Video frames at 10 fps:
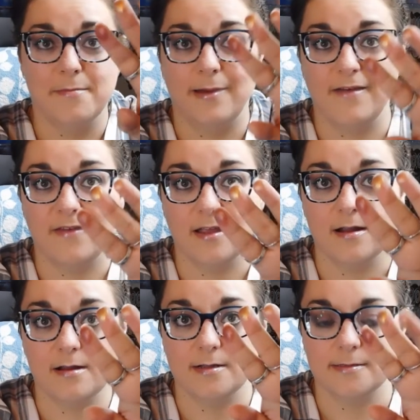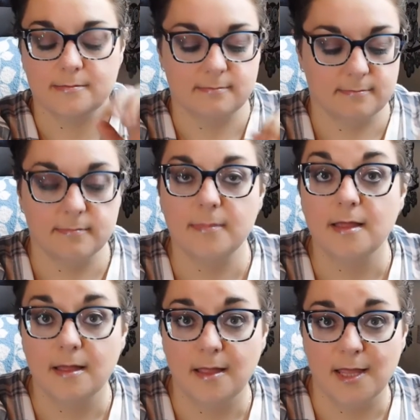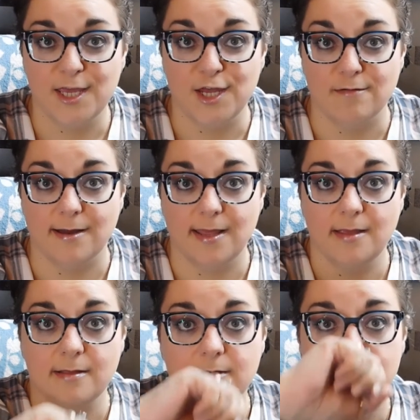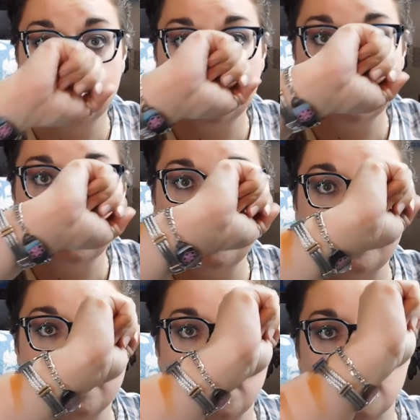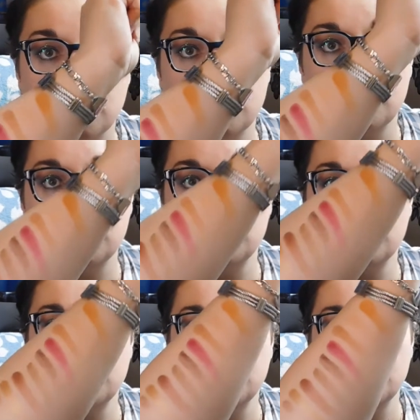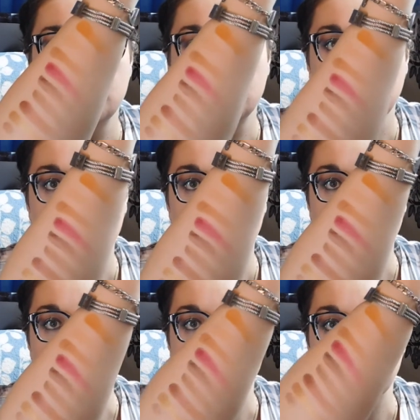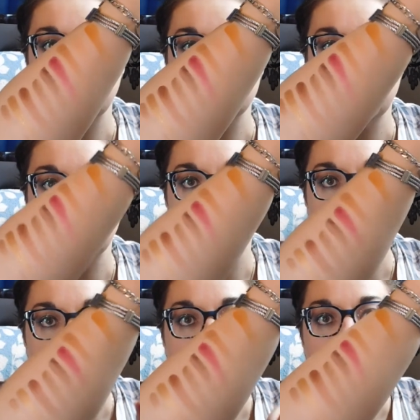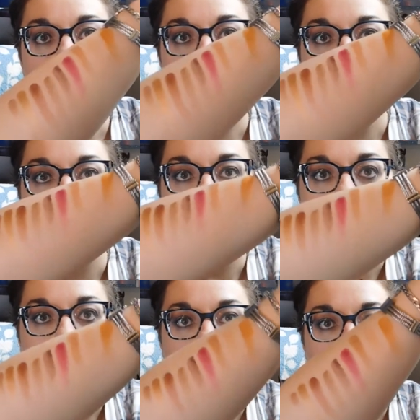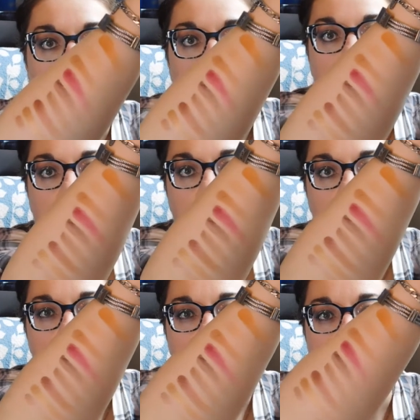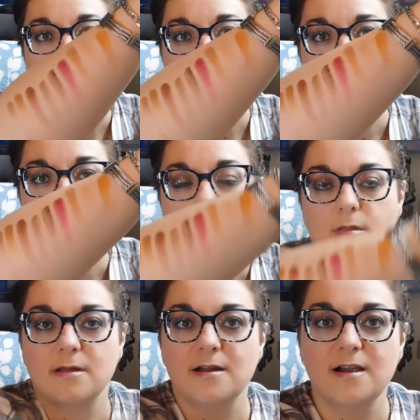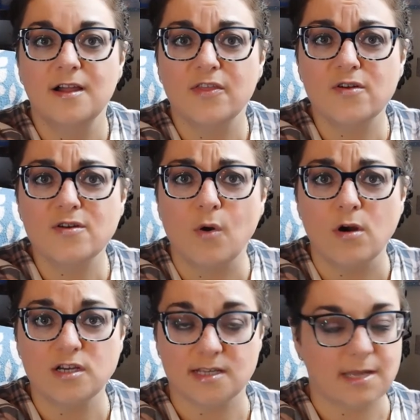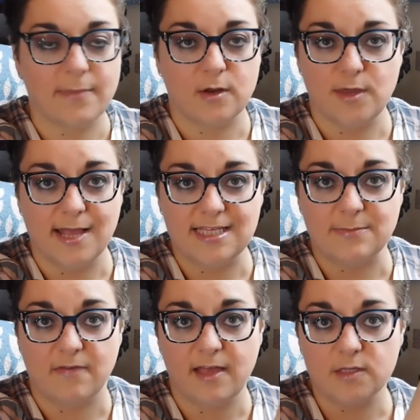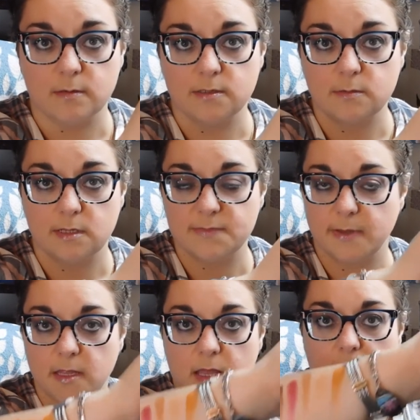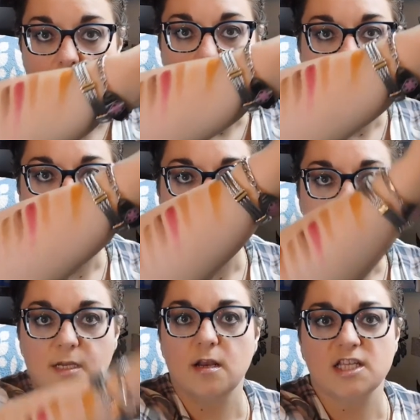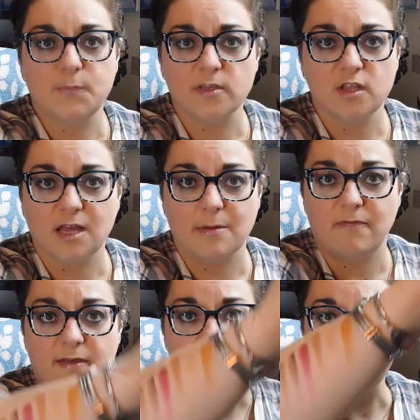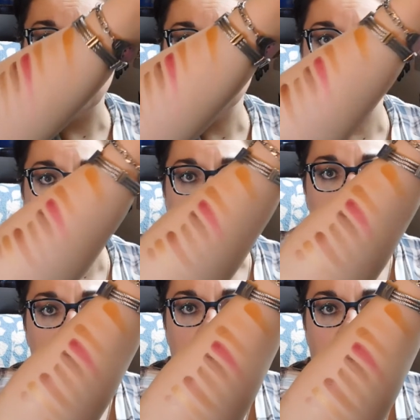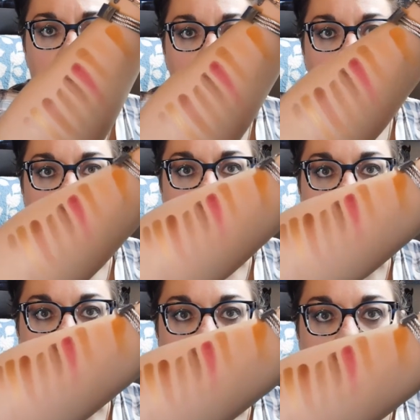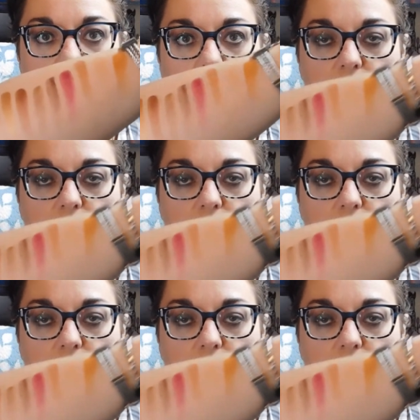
My fingers. You ready? Look. Look at that at the end. Aren't those beautiful? They're gorgeous. I mean, you can't see my face while I'm doing this, but, like, you're not supposed to look at my face. You're supposed to look at the colors. Like, look.